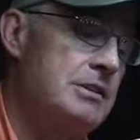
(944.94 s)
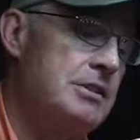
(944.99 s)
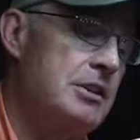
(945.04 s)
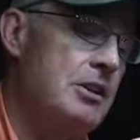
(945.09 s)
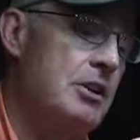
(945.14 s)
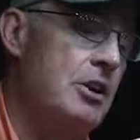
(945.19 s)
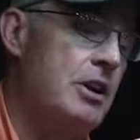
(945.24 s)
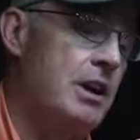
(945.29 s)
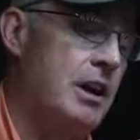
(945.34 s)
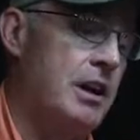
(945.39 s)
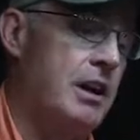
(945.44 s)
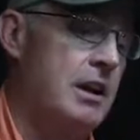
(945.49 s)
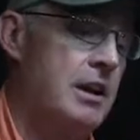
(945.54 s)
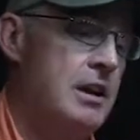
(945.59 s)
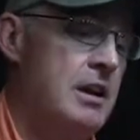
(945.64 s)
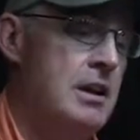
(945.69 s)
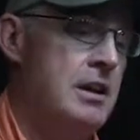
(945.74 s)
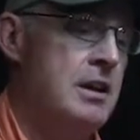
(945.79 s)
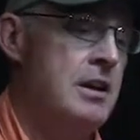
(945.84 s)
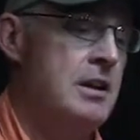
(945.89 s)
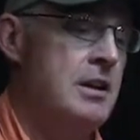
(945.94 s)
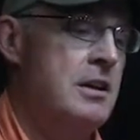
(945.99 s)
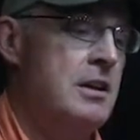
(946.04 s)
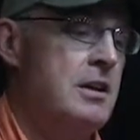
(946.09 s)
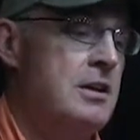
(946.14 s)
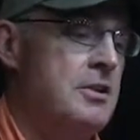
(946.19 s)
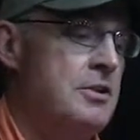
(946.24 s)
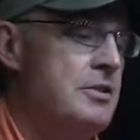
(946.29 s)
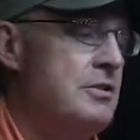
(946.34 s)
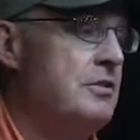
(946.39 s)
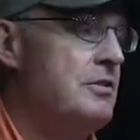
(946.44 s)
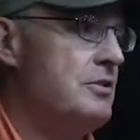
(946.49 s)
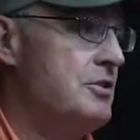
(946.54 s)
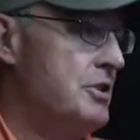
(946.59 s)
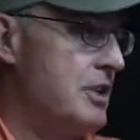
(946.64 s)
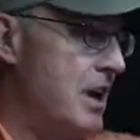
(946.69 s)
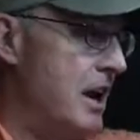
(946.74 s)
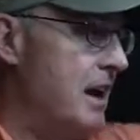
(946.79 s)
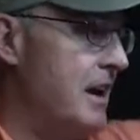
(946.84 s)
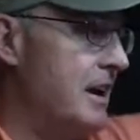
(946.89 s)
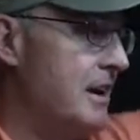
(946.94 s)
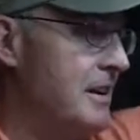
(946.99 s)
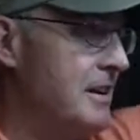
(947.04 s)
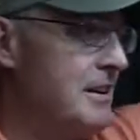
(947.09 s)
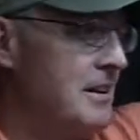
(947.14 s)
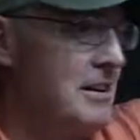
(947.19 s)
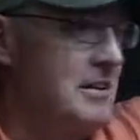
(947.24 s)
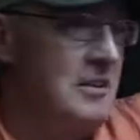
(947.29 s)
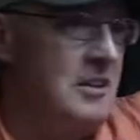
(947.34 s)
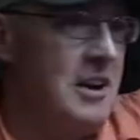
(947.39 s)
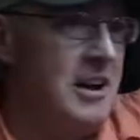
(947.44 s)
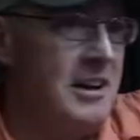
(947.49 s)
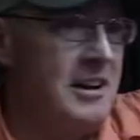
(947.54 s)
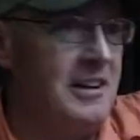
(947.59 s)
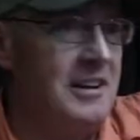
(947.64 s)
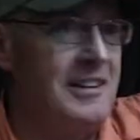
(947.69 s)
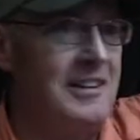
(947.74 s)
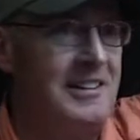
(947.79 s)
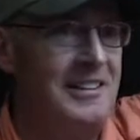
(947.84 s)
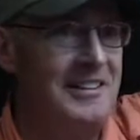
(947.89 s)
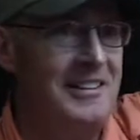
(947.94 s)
it's a hook shank and not a